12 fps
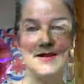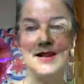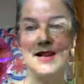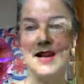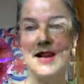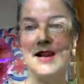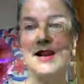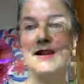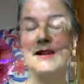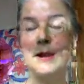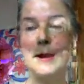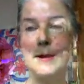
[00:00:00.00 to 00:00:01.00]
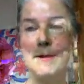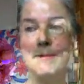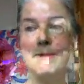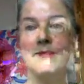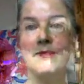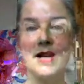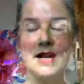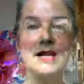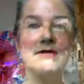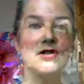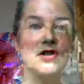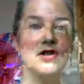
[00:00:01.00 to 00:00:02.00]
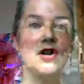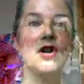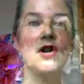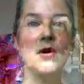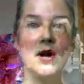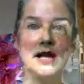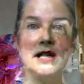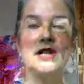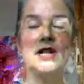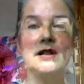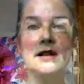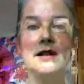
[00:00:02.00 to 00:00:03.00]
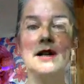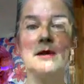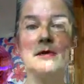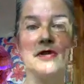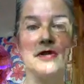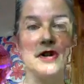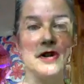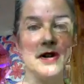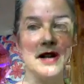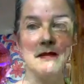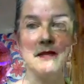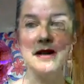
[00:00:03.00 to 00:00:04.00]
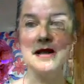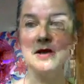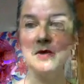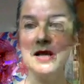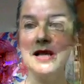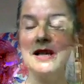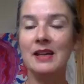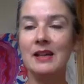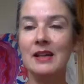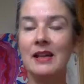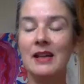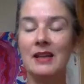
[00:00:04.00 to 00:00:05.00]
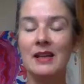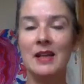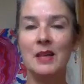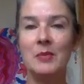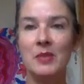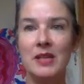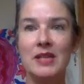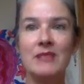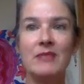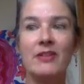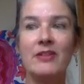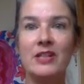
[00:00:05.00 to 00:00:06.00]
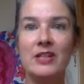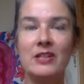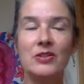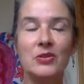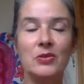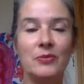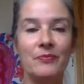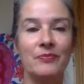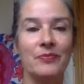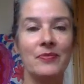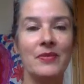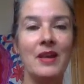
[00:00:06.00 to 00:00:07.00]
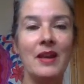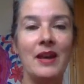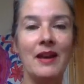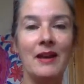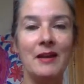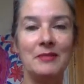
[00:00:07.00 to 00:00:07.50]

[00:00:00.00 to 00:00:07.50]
yeah. And even so, an energy did come through in my speaking, but it is very gentle. Yeah.